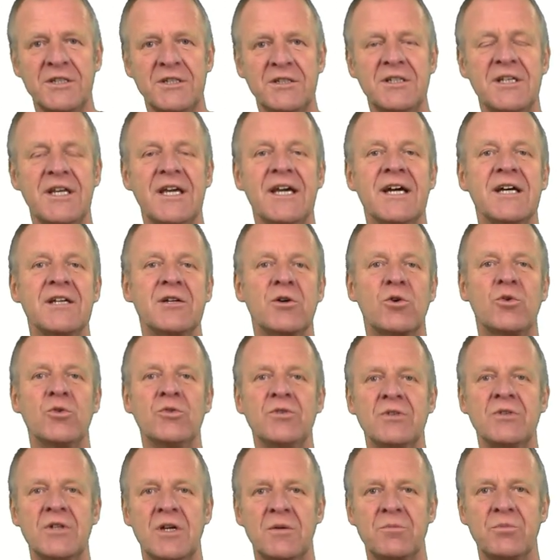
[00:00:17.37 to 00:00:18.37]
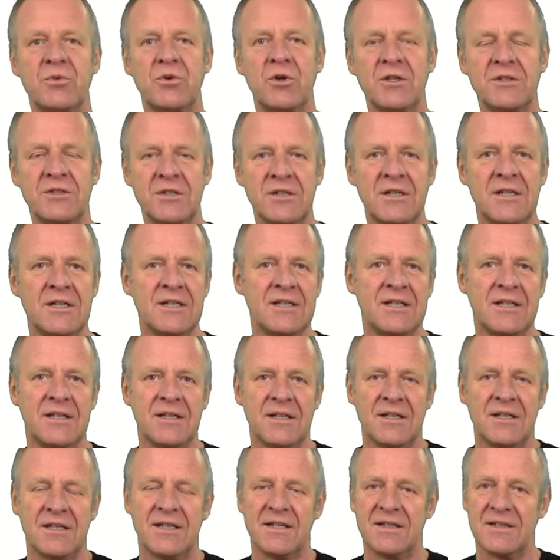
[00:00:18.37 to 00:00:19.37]
there's always the possibility that you
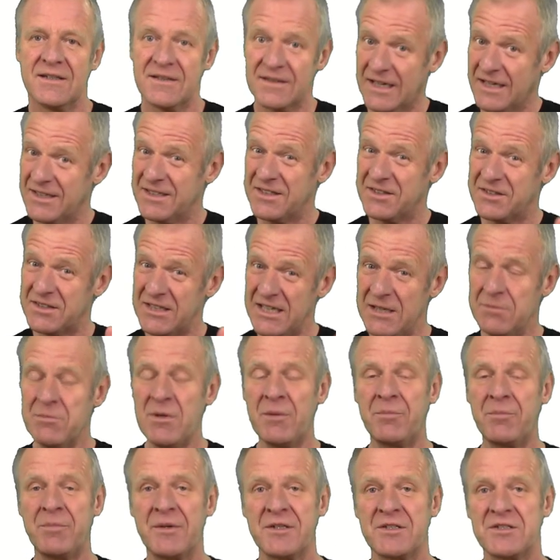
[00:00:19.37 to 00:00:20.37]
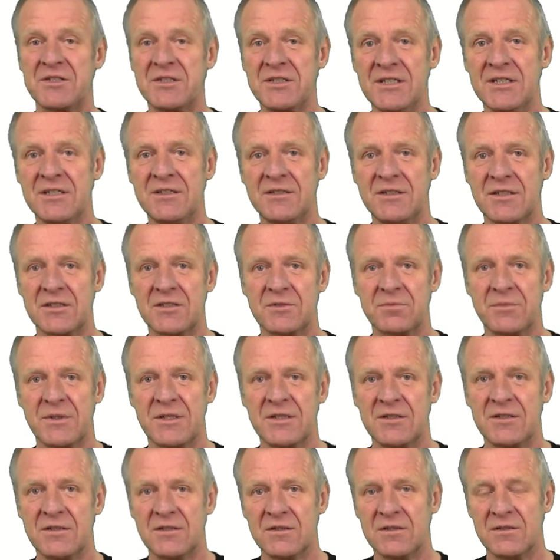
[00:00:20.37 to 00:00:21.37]
can unexpectedly hit
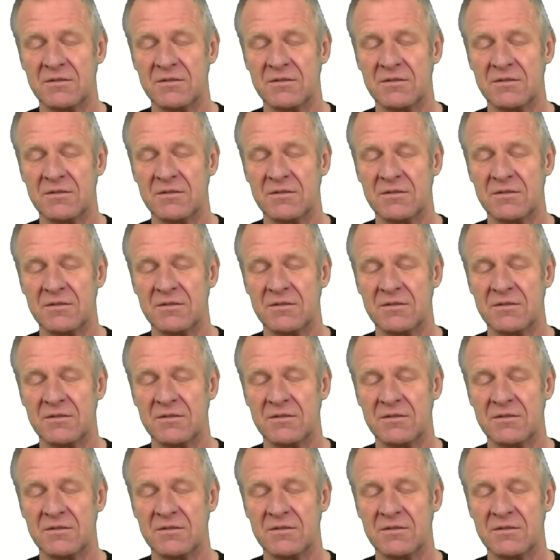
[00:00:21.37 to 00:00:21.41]
hydrocarbons.